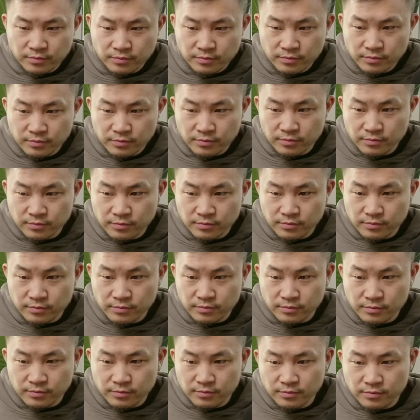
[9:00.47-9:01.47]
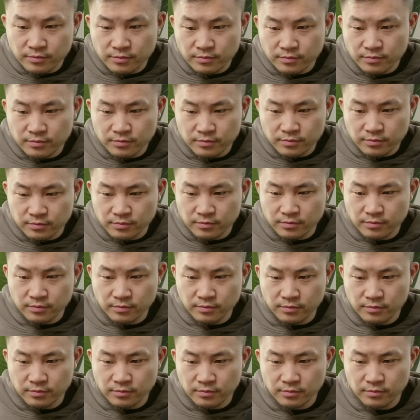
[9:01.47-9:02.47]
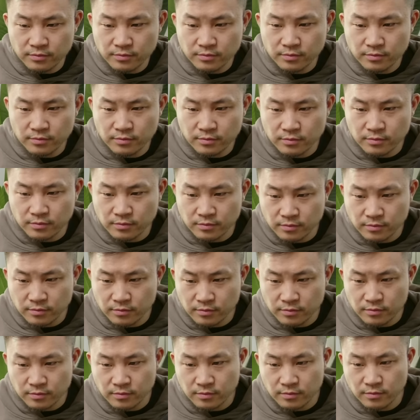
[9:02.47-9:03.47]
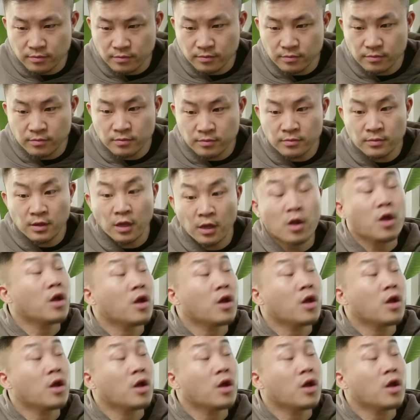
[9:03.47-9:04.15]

This person isn't speaking.